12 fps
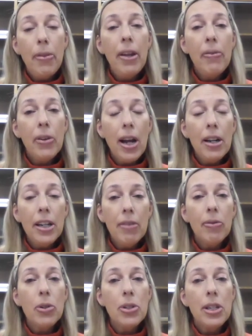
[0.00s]
If you're at a
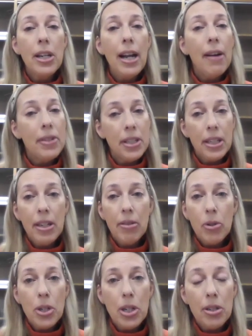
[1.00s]
university, obviously
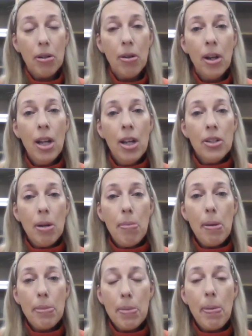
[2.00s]
universities are
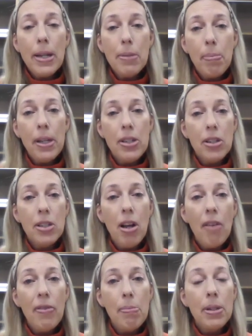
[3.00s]
sometimes the best place to
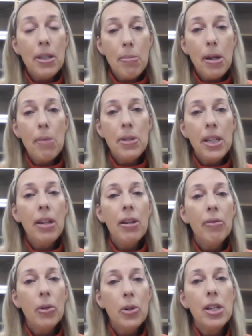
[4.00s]
solve it, but sometimes the
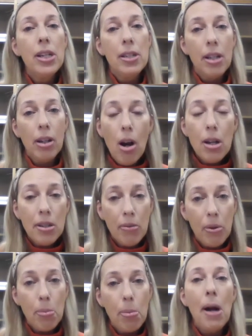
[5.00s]
university is the cause
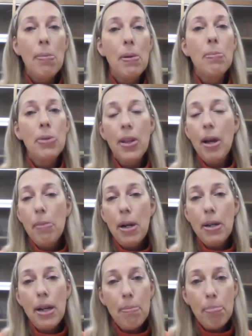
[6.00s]
of the problem, so that
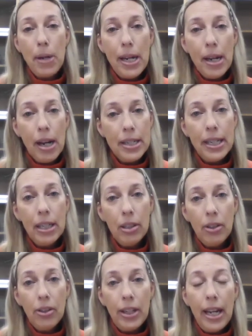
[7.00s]
might not be
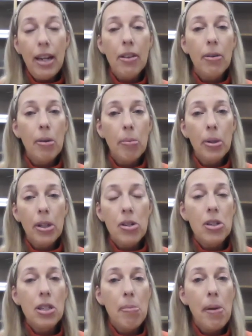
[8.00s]
ideal either. It really
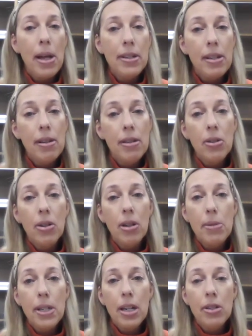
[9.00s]
just depends on the
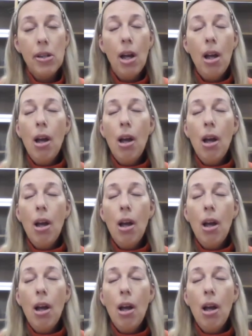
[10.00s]
circumstance.